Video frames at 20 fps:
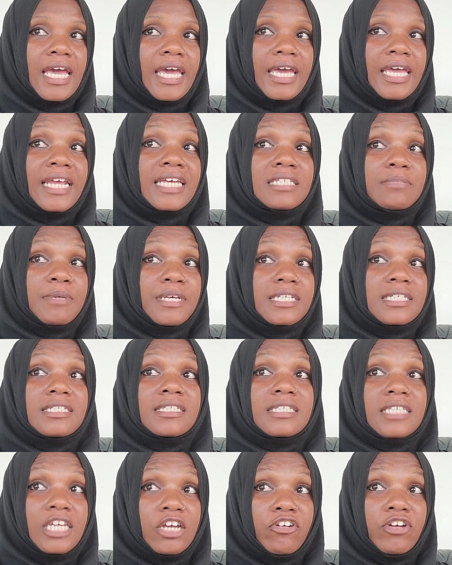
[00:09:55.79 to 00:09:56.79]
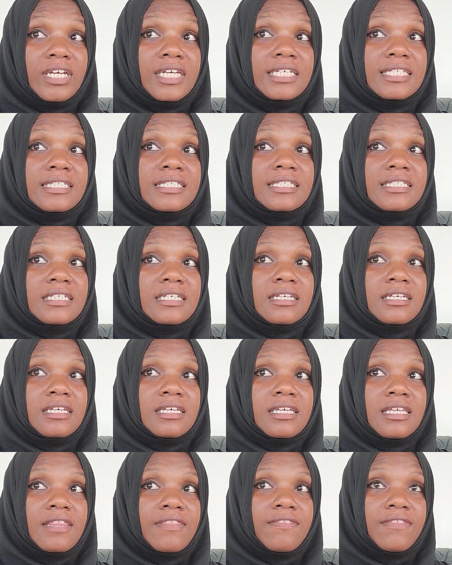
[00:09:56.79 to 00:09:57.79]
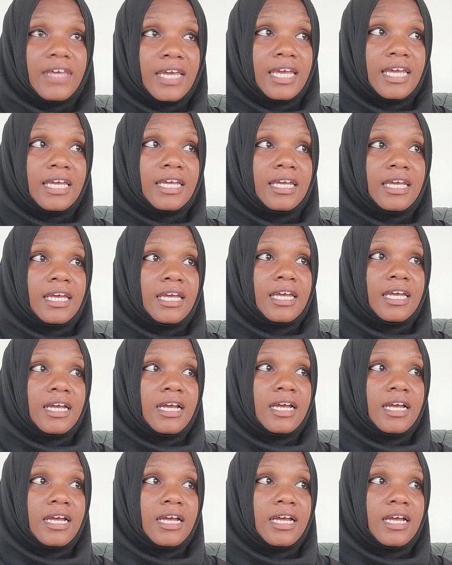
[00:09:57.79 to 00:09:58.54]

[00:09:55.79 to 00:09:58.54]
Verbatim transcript: It has been the scariest thing,